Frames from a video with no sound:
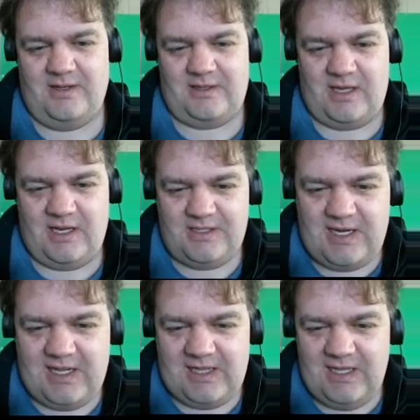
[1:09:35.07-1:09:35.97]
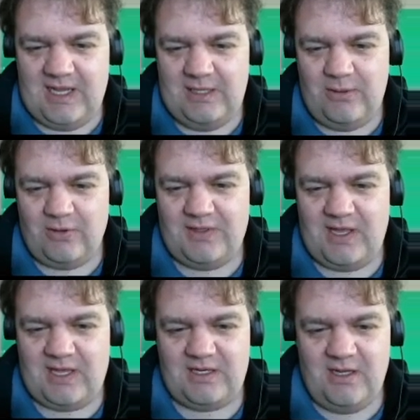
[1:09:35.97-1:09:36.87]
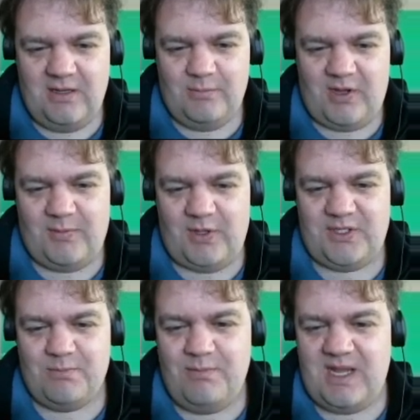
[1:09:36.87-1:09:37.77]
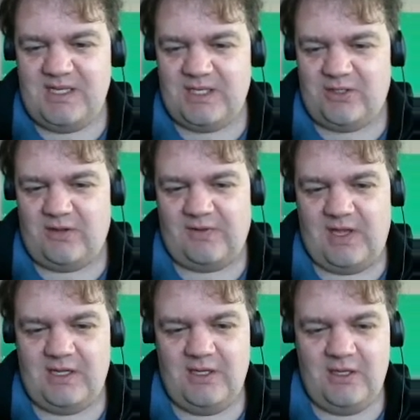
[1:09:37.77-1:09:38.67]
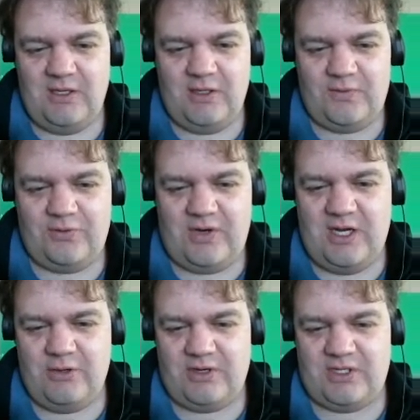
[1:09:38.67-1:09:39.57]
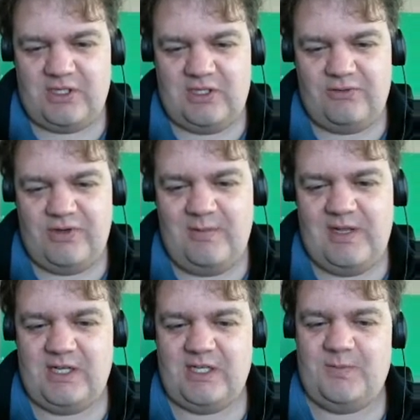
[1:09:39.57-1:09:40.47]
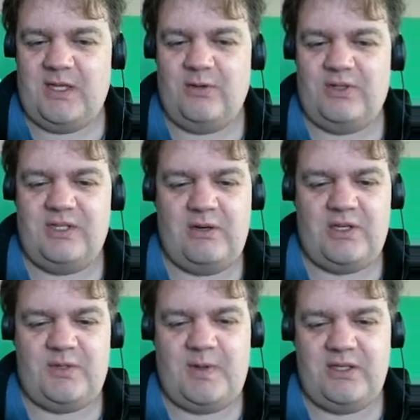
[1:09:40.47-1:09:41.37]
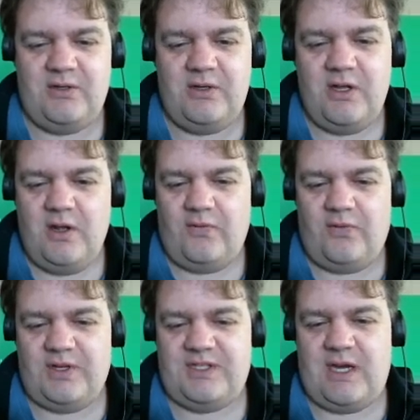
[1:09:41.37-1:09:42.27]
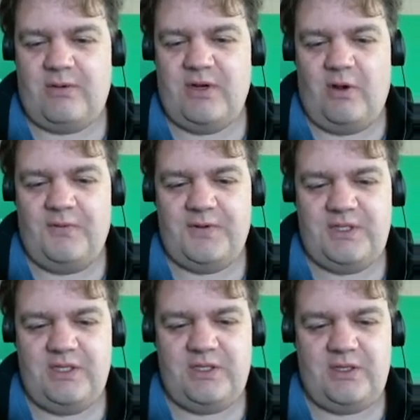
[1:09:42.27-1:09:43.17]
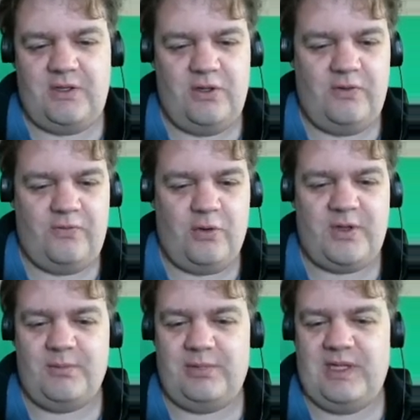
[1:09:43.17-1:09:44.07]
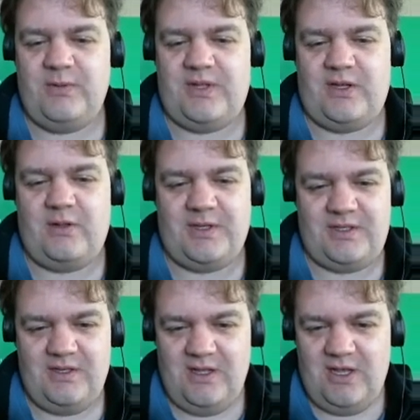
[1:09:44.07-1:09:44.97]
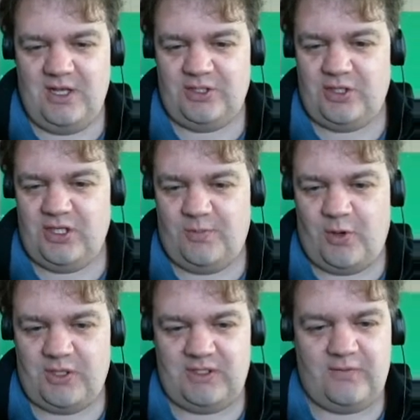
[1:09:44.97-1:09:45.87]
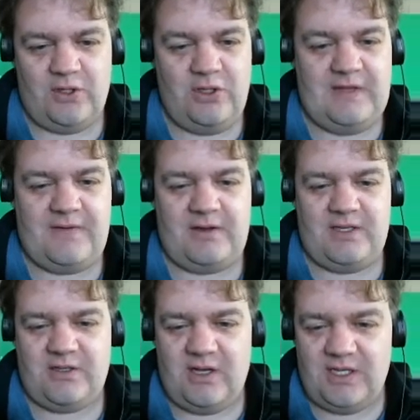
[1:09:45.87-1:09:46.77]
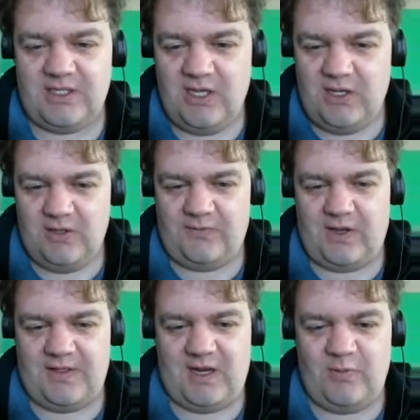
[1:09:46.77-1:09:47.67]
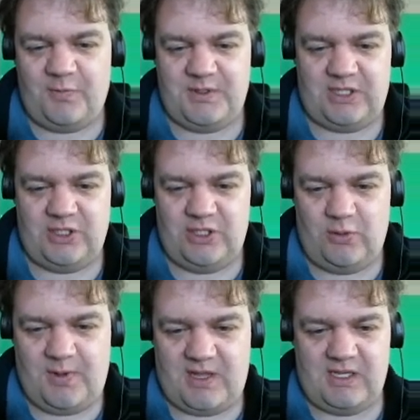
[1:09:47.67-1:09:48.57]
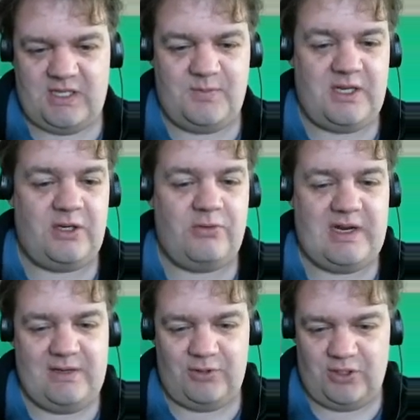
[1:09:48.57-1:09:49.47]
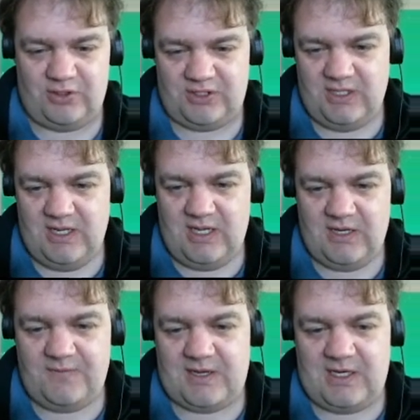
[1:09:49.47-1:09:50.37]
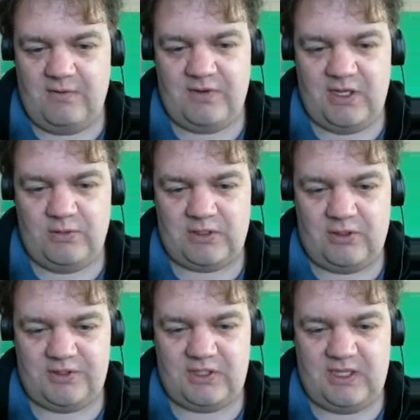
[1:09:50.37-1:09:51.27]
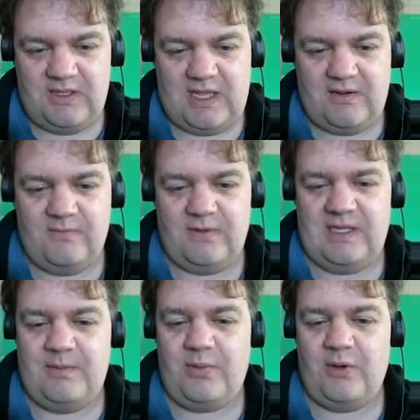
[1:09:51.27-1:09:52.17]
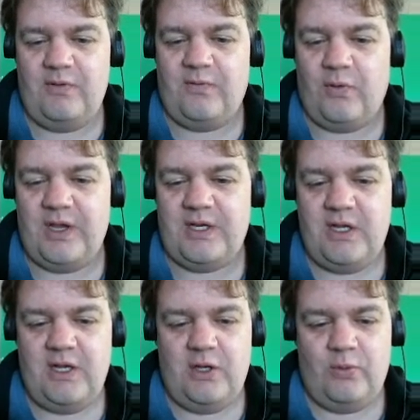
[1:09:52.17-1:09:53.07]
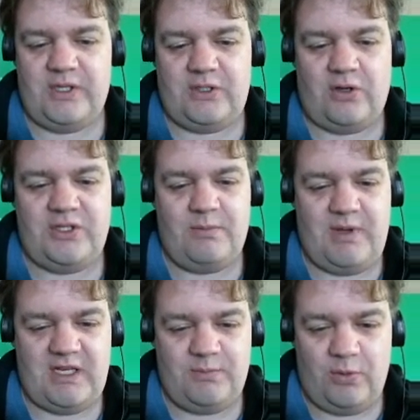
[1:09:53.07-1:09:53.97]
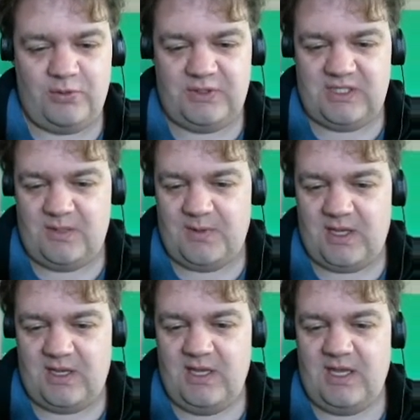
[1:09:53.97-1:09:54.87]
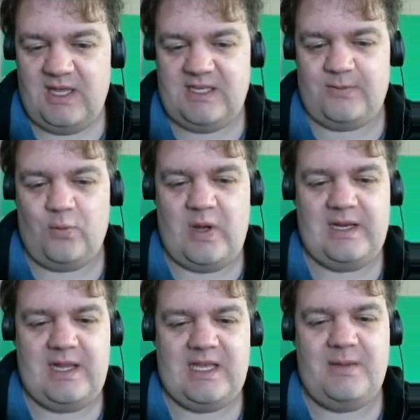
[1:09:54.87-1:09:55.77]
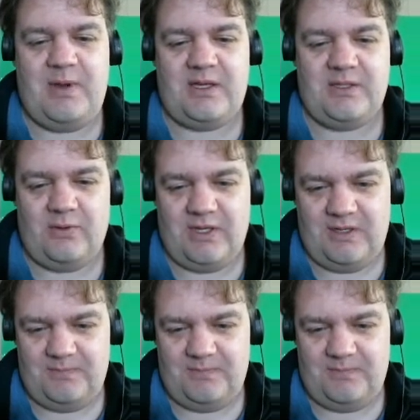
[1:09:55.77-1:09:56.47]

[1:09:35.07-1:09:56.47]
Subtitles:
Darn staticling, hey look at that! By the most amazing stroke of luck, you've traded your extremely conspicuous Xenon spacesuit for a Sarian officer's uniform, complete with helmet. Searching the pockets of your newly found disguise, you find the number of possessions you're packing has been greatly reduced. In fact, everything was lost in that limbo void where socks and baseballs disappear, except one lucky Buckazoid.